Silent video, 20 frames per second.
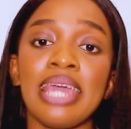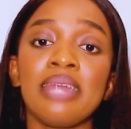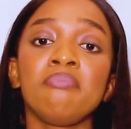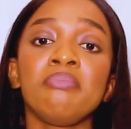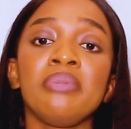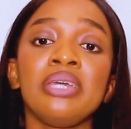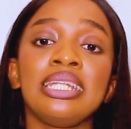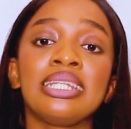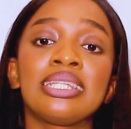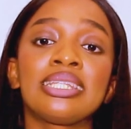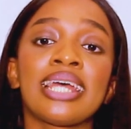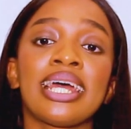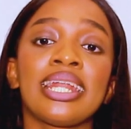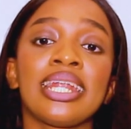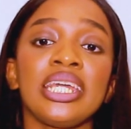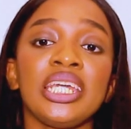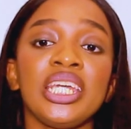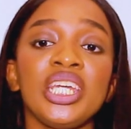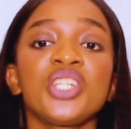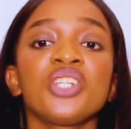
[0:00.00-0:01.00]
it means
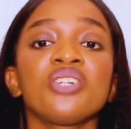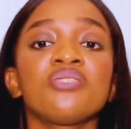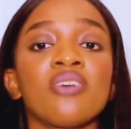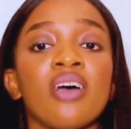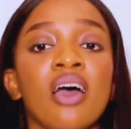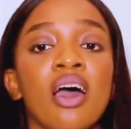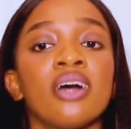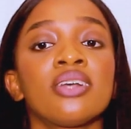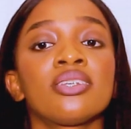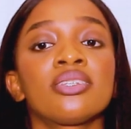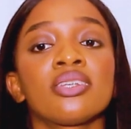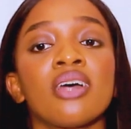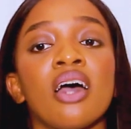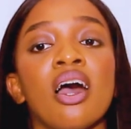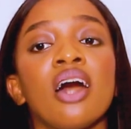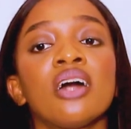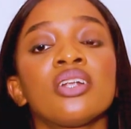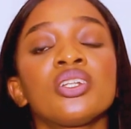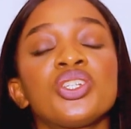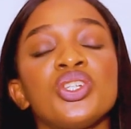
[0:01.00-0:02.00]
that each of us
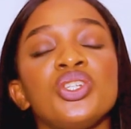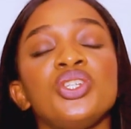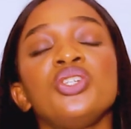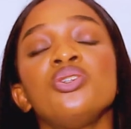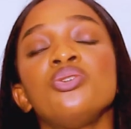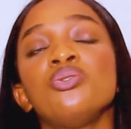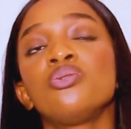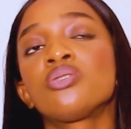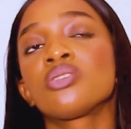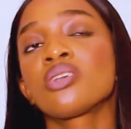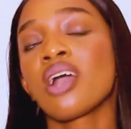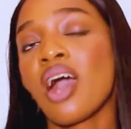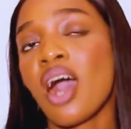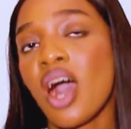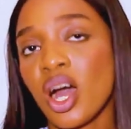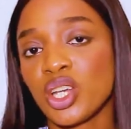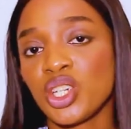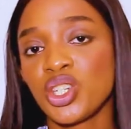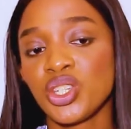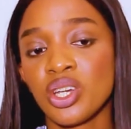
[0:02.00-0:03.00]
ought to use
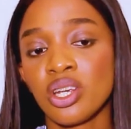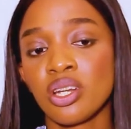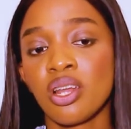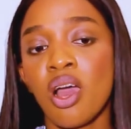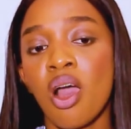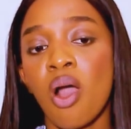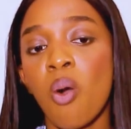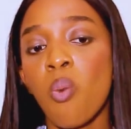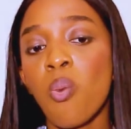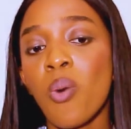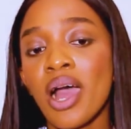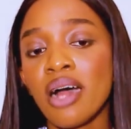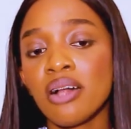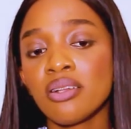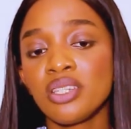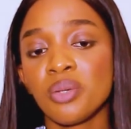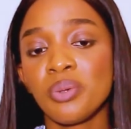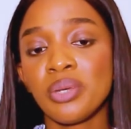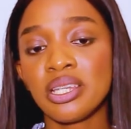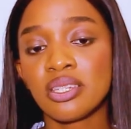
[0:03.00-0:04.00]
caution
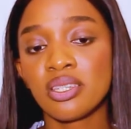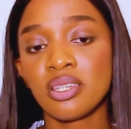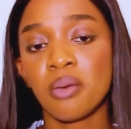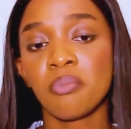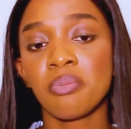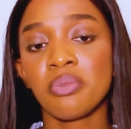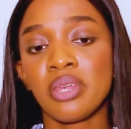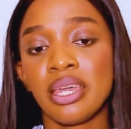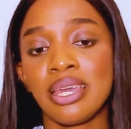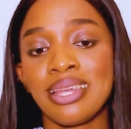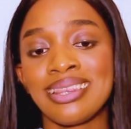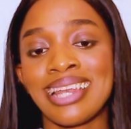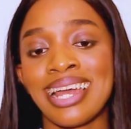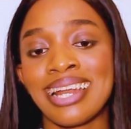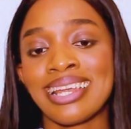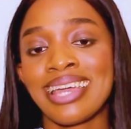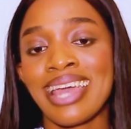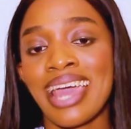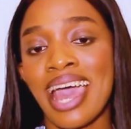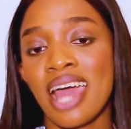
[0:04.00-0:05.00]
while doing something
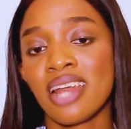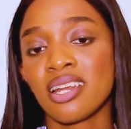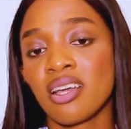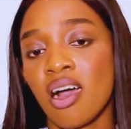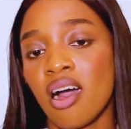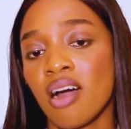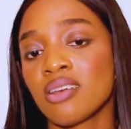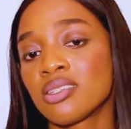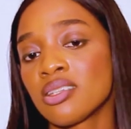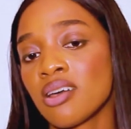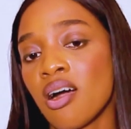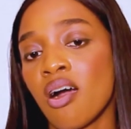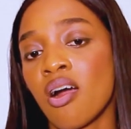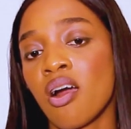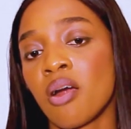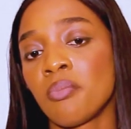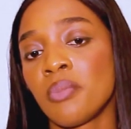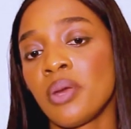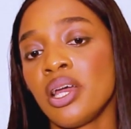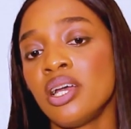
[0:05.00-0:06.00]
that can cause
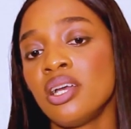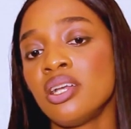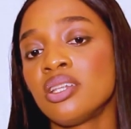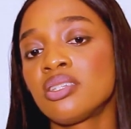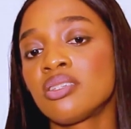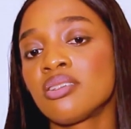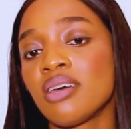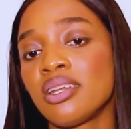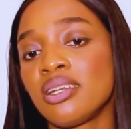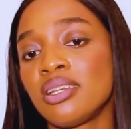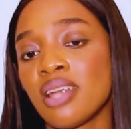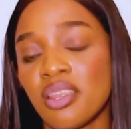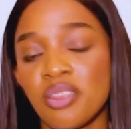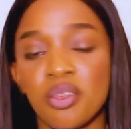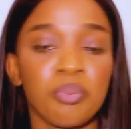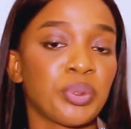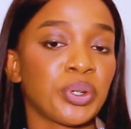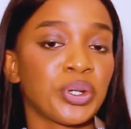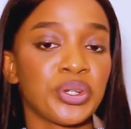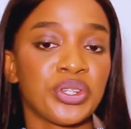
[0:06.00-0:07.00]
harm to
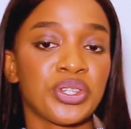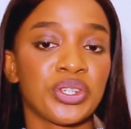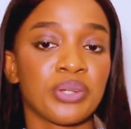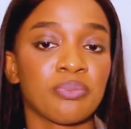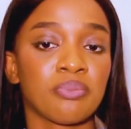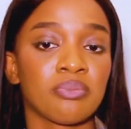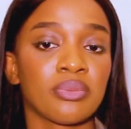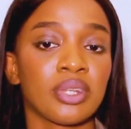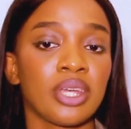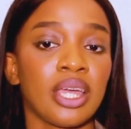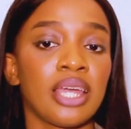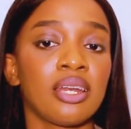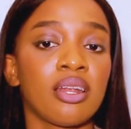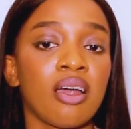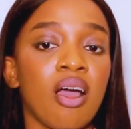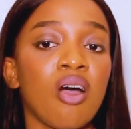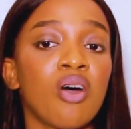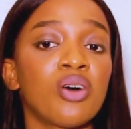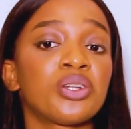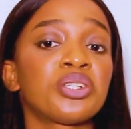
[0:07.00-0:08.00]
another person
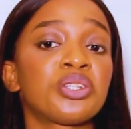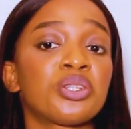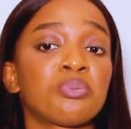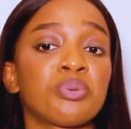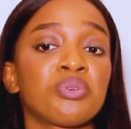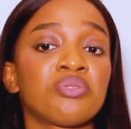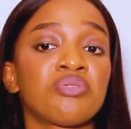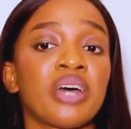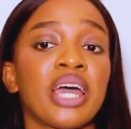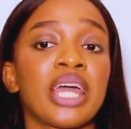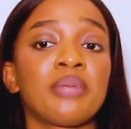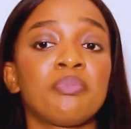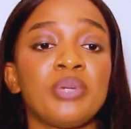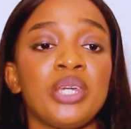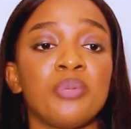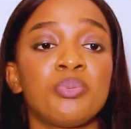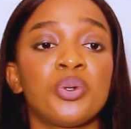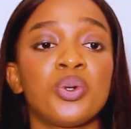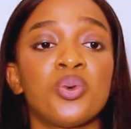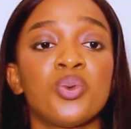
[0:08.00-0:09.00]
in order to provide
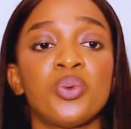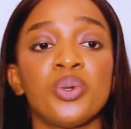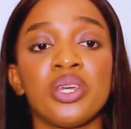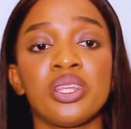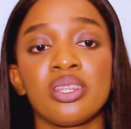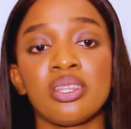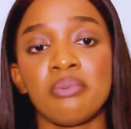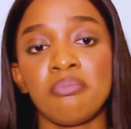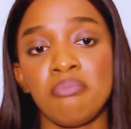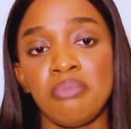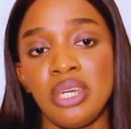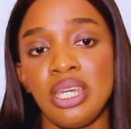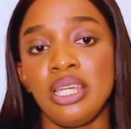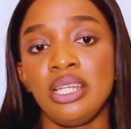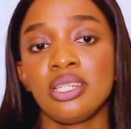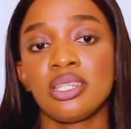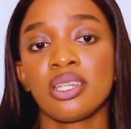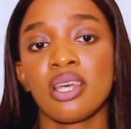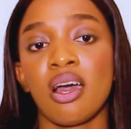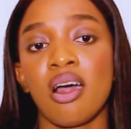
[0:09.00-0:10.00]
people with the
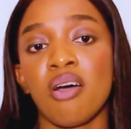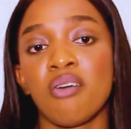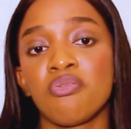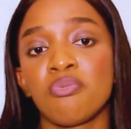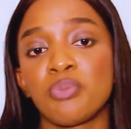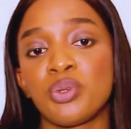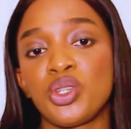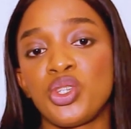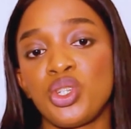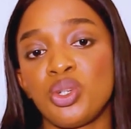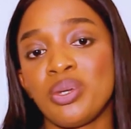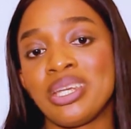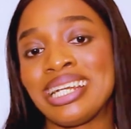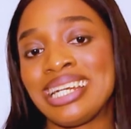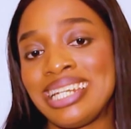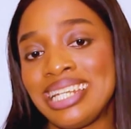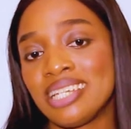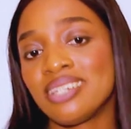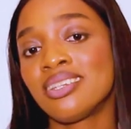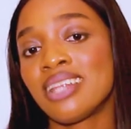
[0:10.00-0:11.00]
means of
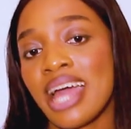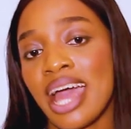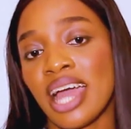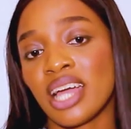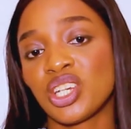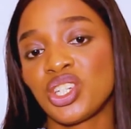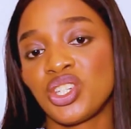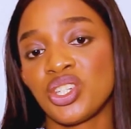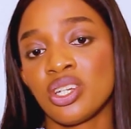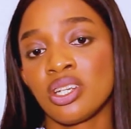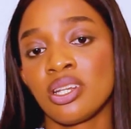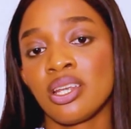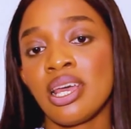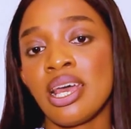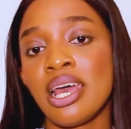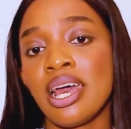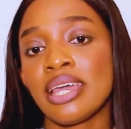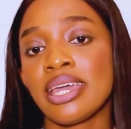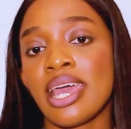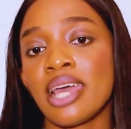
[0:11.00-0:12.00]
pursuing legal action
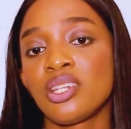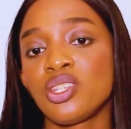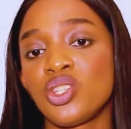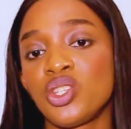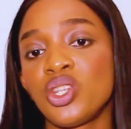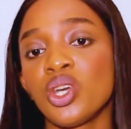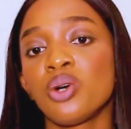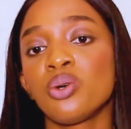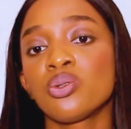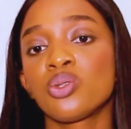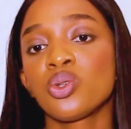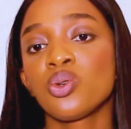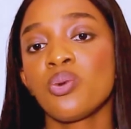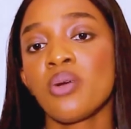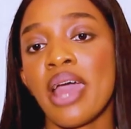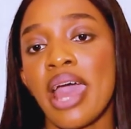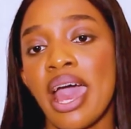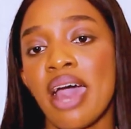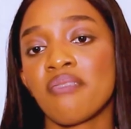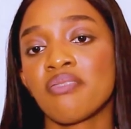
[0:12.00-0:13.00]
against those
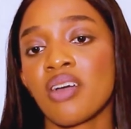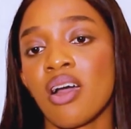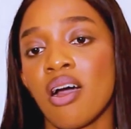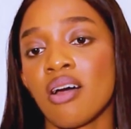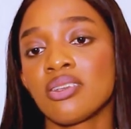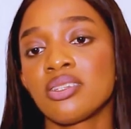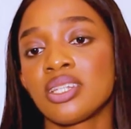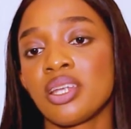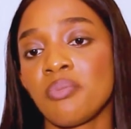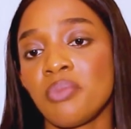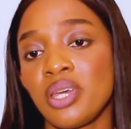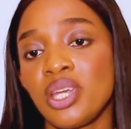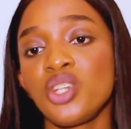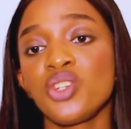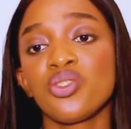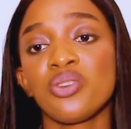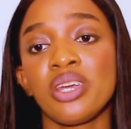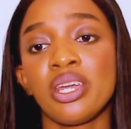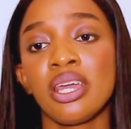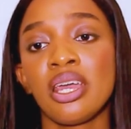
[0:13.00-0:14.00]
who have caused them
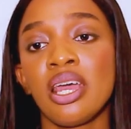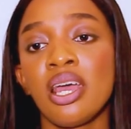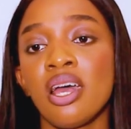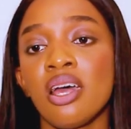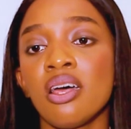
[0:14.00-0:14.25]
injury.